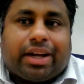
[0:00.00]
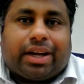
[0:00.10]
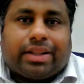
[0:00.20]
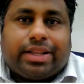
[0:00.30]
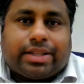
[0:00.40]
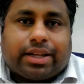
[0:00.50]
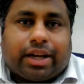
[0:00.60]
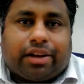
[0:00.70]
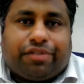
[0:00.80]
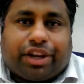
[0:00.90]
These
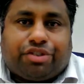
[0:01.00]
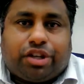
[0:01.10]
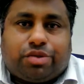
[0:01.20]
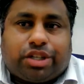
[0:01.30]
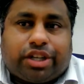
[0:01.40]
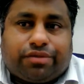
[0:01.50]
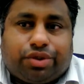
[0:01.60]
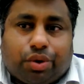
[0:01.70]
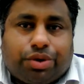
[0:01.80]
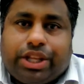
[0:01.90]
are factories which have
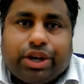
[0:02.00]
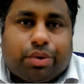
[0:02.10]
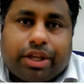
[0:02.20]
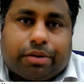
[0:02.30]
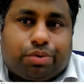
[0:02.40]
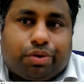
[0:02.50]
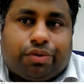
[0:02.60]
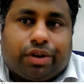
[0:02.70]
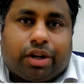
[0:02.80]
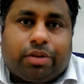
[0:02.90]
no DOE
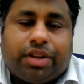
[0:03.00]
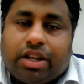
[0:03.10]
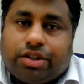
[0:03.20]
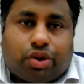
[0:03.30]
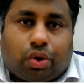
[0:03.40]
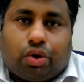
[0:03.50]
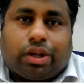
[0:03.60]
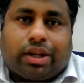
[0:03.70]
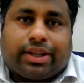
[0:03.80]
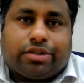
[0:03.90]
approval, no
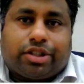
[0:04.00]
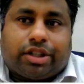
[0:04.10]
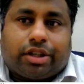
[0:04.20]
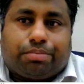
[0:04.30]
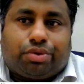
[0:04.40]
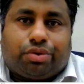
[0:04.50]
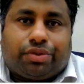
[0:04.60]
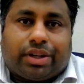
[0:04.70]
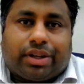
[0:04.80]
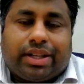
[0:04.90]
local council
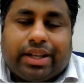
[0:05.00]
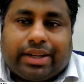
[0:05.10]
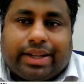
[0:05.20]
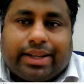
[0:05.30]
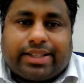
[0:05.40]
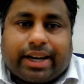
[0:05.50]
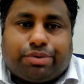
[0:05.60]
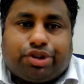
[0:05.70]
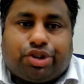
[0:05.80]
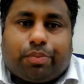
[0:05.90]
approval. They set
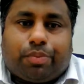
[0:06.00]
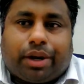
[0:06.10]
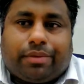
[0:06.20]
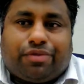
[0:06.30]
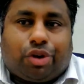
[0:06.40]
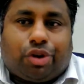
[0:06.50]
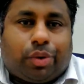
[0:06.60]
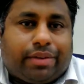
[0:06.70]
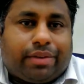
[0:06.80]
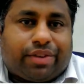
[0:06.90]
up shop without
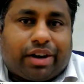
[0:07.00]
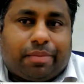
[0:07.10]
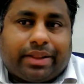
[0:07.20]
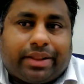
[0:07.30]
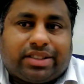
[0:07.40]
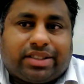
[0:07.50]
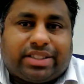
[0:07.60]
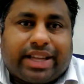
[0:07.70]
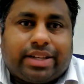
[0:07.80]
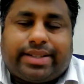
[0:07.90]
following environmental
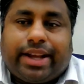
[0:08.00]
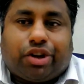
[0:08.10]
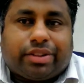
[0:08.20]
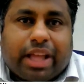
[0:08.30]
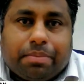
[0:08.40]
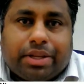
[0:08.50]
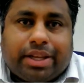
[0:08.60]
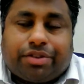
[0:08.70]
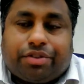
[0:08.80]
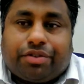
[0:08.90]
standards. They
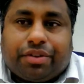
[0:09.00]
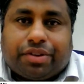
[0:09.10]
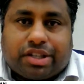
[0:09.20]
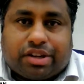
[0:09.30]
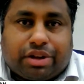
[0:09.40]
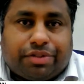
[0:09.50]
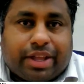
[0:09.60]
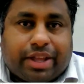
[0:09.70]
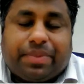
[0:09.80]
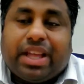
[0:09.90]
contaminate the rivers around
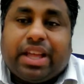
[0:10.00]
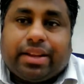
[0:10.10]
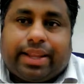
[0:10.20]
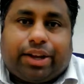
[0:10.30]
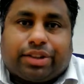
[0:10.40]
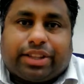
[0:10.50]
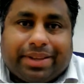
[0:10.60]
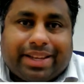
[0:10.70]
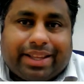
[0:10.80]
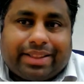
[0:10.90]
them. They
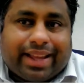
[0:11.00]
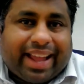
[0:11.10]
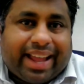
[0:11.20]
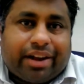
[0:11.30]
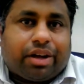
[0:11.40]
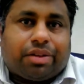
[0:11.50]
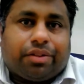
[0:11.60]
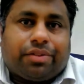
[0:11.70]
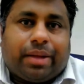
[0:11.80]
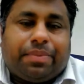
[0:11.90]
contaminate the air
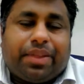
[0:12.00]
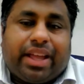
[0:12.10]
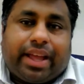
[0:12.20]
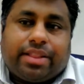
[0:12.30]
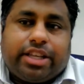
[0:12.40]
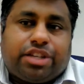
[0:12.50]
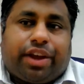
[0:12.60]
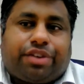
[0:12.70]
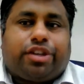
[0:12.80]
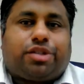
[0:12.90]
around them. And these
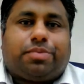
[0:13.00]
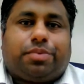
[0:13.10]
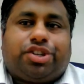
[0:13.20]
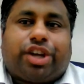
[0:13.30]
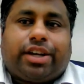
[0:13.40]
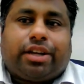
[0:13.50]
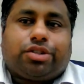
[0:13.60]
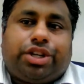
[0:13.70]
factories must be shut down.